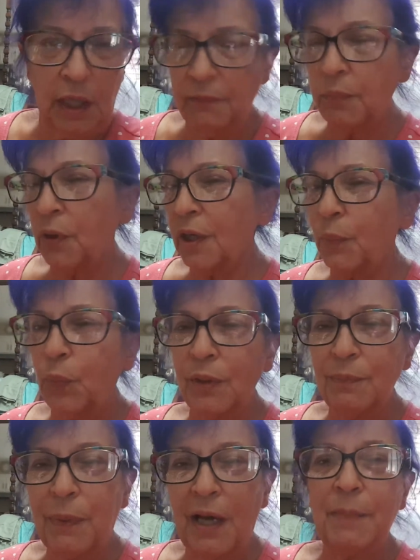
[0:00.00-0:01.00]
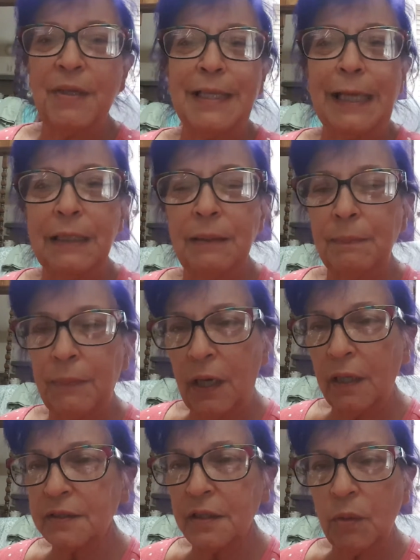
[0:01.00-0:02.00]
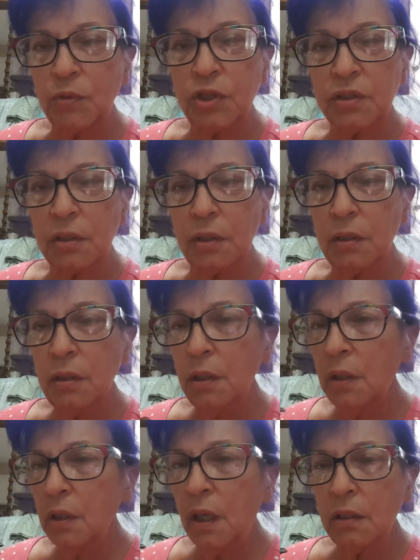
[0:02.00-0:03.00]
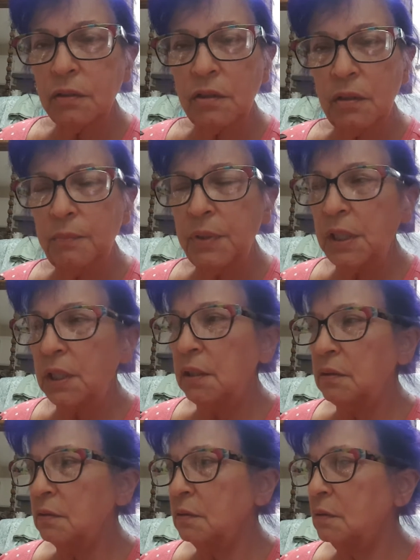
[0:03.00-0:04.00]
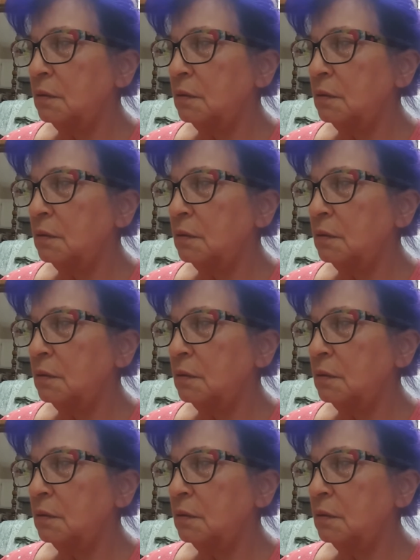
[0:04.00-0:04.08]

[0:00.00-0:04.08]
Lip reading: I brought up one pipe in that box, and that was just a little bitty,